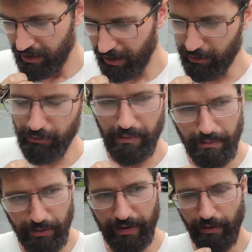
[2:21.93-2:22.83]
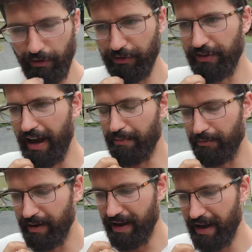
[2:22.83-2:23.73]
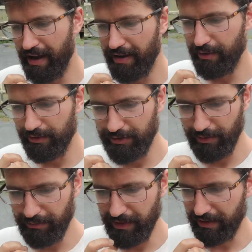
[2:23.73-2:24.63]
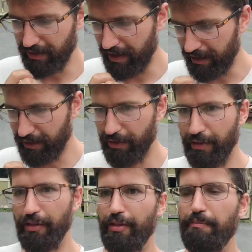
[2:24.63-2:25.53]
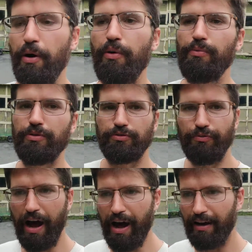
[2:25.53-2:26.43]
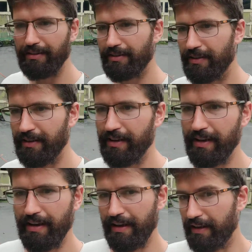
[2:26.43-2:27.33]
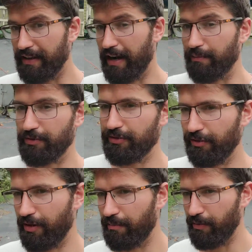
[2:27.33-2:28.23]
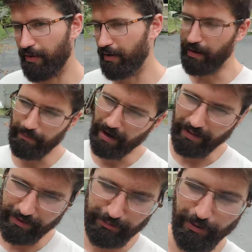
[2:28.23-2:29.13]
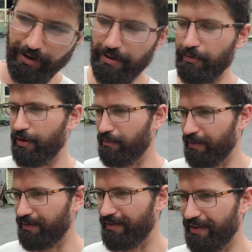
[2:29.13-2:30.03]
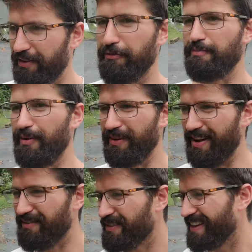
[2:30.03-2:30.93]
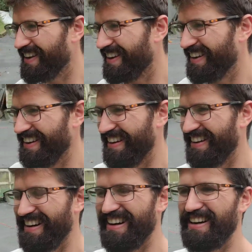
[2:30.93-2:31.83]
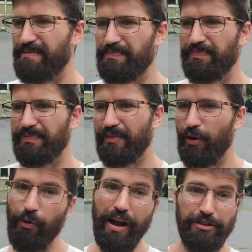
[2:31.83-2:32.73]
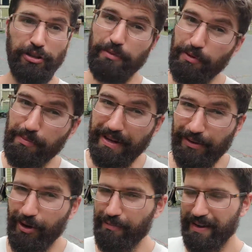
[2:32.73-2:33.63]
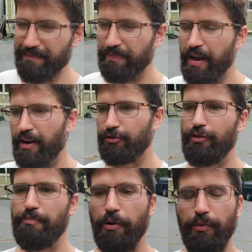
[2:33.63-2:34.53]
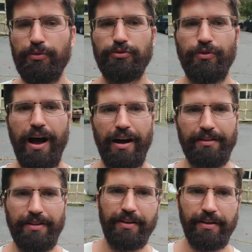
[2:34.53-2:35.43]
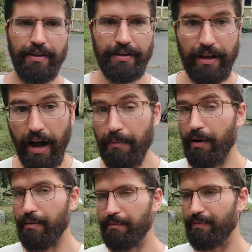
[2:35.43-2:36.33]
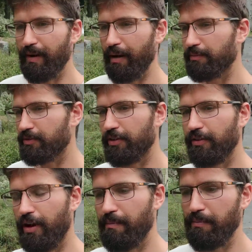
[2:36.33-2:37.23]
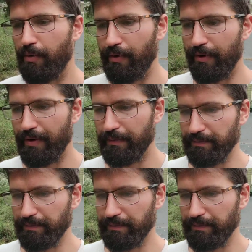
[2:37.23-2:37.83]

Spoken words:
I don't remember it off the top of my head. It was something like, the boat was rocked, yet I'm still on board. I'm not on this boat anymore. I'm on a different boat now. Or actually, the mermaid caught me. So the boat was rocked, yet I'm still on board.